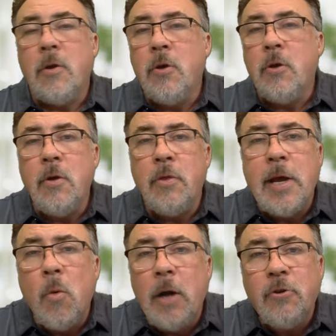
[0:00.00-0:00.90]
You,
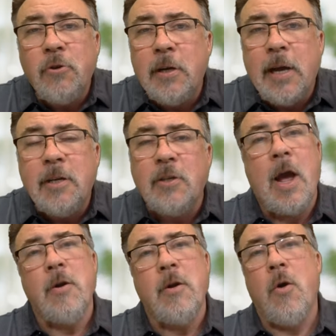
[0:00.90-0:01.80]
they don't want you to get
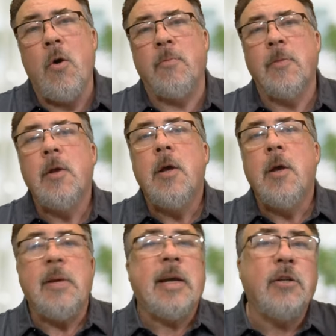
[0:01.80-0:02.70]
discounted homes
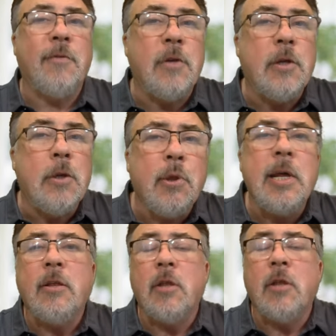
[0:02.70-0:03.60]
because if you
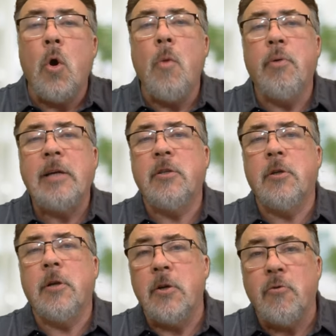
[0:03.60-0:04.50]
think the home
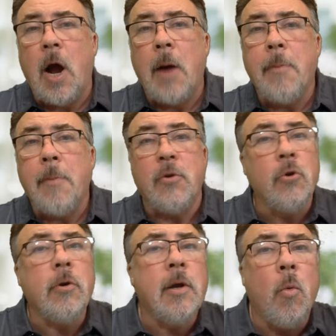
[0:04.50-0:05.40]
prices are going to drop, and if
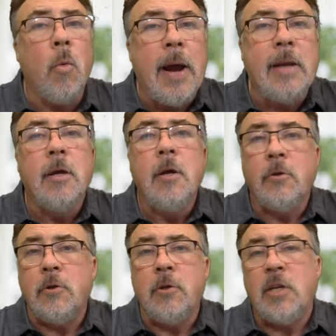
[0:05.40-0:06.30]
you're going to wait
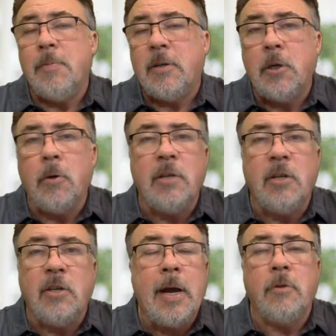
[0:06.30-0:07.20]
till you see material
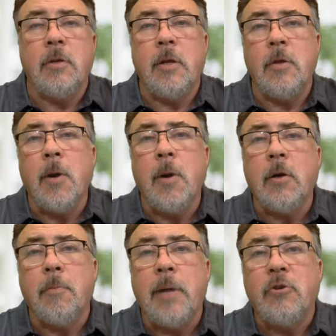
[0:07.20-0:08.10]
discounts in, in the
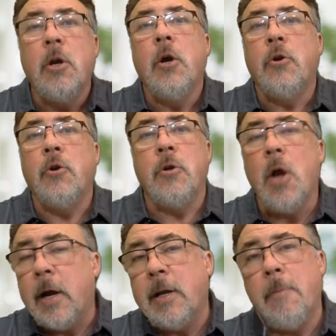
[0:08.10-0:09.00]
marketplace, you're
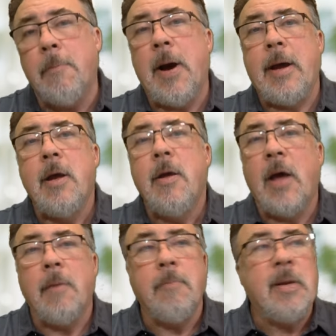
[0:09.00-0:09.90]
not going to buy.
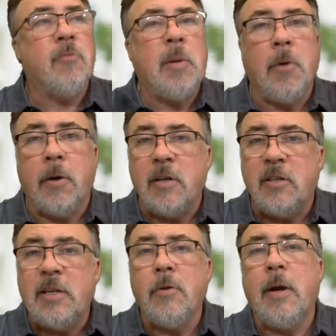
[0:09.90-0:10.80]
That means people aren't going
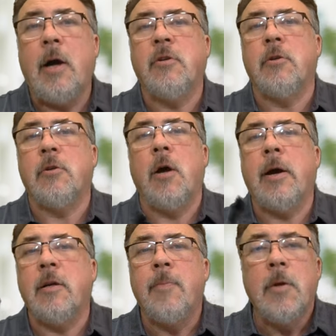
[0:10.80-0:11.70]
to sell their houses. They're
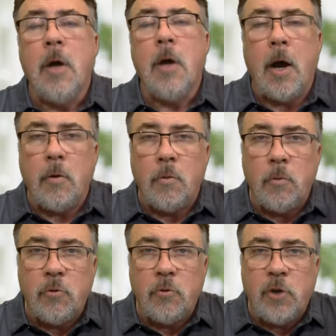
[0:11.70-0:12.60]
not going to uh,
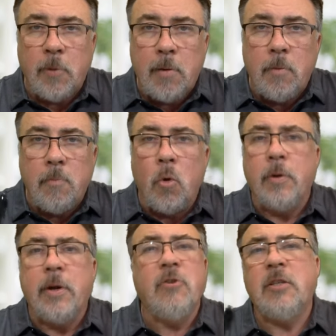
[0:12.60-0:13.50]
generate
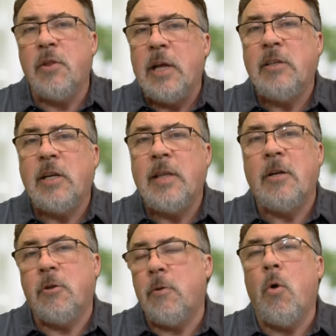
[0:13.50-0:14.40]
mortgages and things like
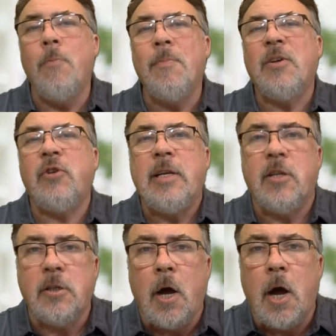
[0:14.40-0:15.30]
that. So the whole
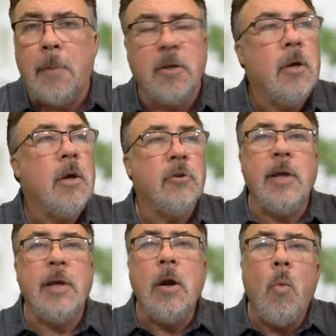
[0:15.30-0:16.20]
machine stops.
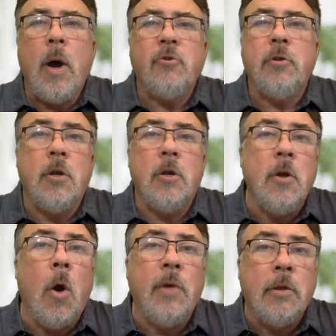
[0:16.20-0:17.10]
So they don't want you to
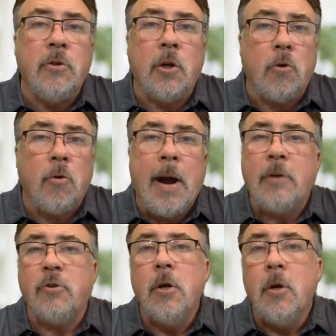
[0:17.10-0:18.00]
know that there's a
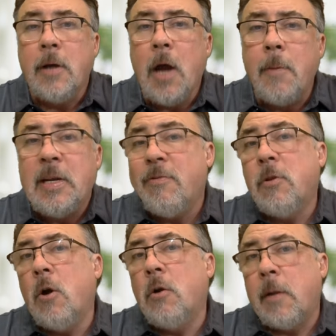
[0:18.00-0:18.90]
crash coming,
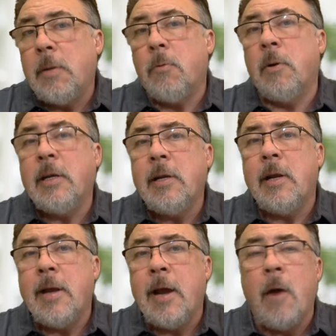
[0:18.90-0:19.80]
even though a lot of people are
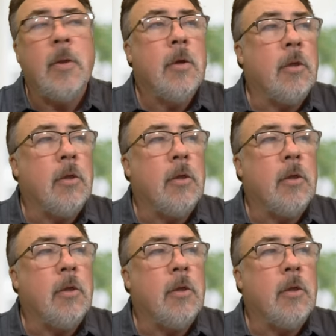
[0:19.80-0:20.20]
predicting it now.